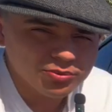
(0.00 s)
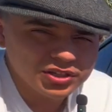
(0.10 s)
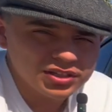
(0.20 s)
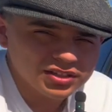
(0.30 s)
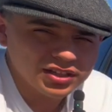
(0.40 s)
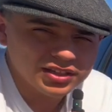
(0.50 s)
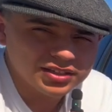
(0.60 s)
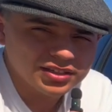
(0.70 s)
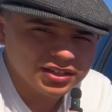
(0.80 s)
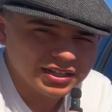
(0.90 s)
being
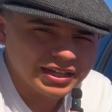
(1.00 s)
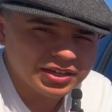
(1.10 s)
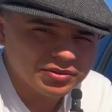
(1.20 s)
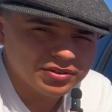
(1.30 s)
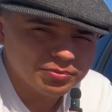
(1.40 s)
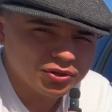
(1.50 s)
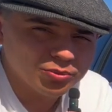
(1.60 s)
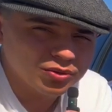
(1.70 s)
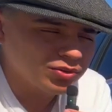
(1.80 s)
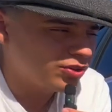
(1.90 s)
like a light
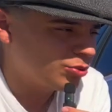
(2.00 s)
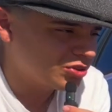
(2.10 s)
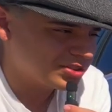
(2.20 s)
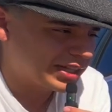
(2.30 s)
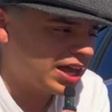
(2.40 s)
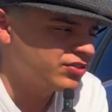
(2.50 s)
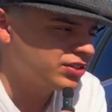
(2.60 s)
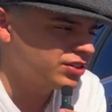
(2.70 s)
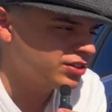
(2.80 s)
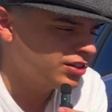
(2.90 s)
purple, almost
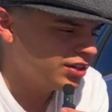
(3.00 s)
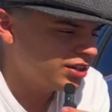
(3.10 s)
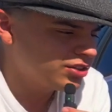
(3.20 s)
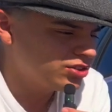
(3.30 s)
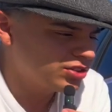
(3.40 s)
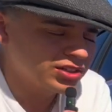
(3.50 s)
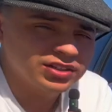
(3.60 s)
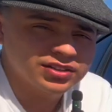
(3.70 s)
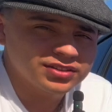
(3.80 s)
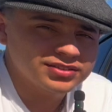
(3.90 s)
lavender, you
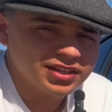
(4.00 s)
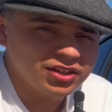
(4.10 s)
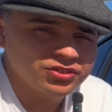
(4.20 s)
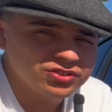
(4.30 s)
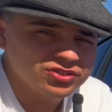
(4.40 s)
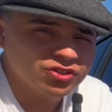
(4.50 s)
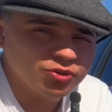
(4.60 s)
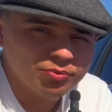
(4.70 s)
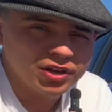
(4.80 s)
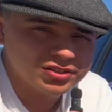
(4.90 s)
can tell
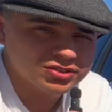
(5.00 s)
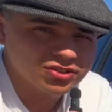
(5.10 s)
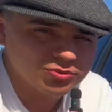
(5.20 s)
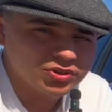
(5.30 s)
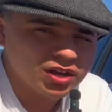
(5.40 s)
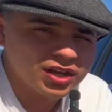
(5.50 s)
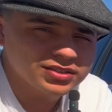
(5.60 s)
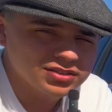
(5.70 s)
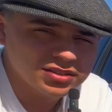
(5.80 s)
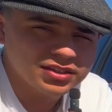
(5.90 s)
so much. So I'm
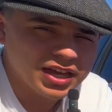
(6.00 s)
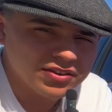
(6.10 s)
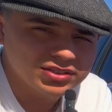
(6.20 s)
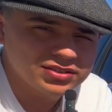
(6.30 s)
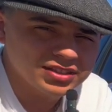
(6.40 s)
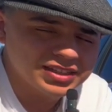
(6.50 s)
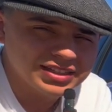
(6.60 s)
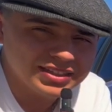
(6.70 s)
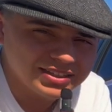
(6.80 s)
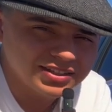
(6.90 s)
constantly having to
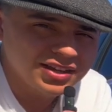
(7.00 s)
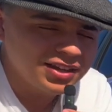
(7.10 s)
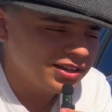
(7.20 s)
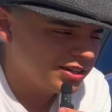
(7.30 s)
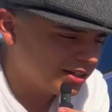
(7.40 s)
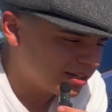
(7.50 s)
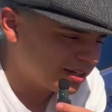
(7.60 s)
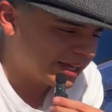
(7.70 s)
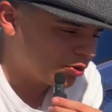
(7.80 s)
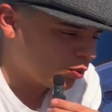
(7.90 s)
clean
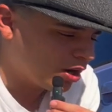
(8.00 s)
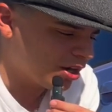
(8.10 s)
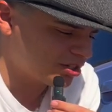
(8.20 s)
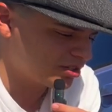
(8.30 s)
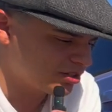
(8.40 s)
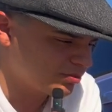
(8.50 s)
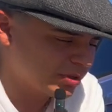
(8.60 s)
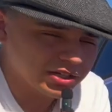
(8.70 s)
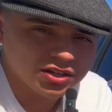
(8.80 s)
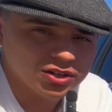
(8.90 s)
and wash
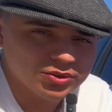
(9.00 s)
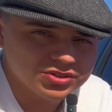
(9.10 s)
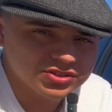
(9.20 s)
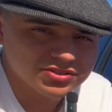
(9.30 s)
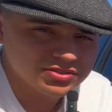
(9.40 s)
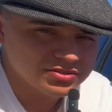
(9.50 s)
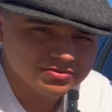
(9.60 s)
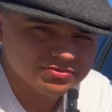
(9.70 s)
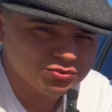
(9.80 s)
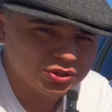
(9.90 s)
my car, which is
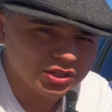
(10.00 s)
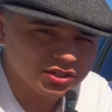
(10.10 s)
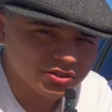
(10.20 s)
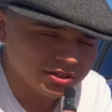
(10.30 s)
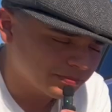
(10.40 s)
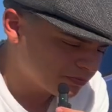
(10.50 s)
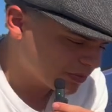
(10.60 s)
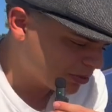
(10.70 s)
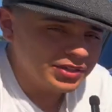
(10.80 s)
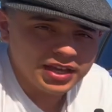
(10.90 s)
pretty annoying.
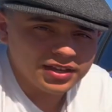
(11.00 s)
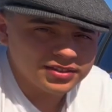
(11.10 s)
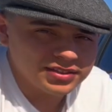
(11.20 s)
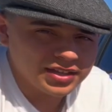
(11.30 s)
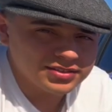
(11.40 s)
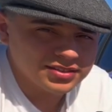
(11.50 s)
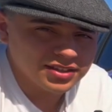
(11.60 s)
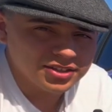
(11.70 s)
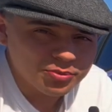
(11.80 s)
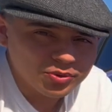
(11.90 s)
But yeah, that's
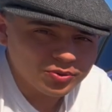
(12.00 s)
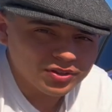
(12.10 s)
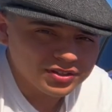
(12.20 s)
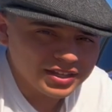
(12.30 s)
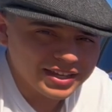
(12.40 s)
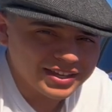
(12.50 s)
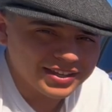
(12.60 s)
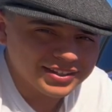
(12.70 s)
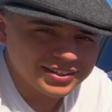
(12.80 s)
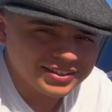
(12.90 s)
number 1,
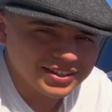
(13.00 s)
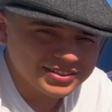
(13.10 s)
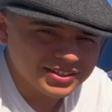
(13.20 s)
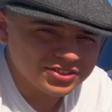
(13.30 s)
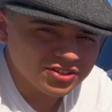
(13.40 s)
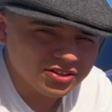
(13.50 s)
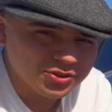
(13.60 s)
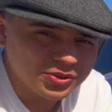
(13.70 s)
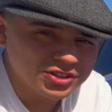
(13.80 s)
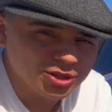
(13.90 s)
and let's get
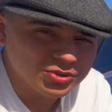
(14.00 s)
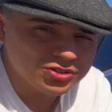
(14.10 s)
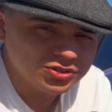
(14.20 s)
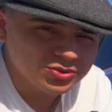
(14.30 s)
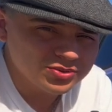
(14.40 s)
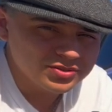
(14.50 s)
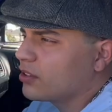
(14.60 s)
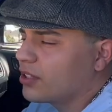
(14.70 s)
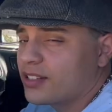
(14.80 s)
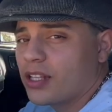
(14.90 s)
started with number 2.
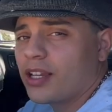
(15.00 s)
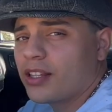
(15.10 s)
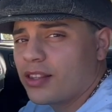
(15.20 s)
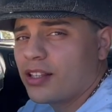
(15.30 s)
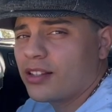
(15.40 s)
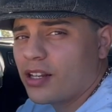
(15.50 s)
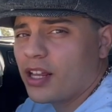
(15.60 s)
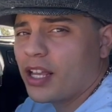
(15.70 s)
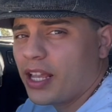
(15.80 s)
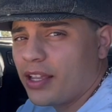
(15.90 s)
The second thing that
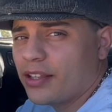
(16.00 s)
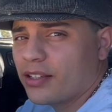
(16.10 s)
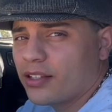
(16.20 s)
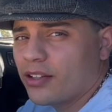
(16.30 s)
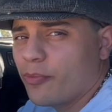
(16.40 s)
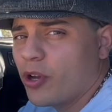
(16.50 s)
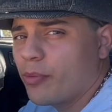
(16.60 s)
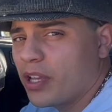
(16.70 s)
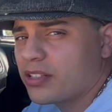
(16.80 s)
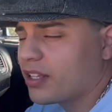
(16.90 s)
I hate about
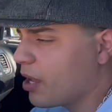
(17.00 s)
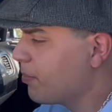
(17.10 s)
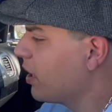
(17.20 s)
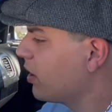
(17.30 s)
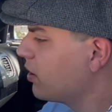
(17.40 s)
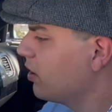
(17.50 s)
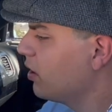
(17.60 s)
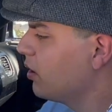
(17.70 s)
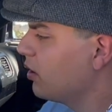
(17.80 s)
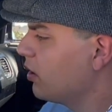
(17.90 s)
my Scatpack
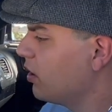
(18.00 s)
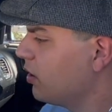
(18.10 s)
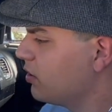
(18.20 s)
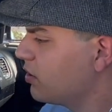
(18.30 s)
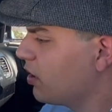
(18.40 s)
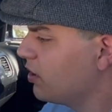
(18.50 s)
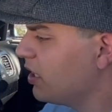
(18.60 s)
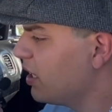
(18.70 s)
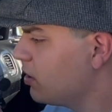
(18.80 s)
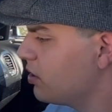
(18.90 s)
is
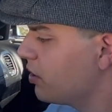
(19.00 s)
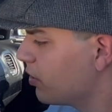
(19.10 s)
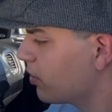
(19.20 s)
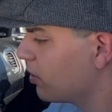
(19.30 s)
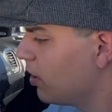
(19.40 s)
the interior.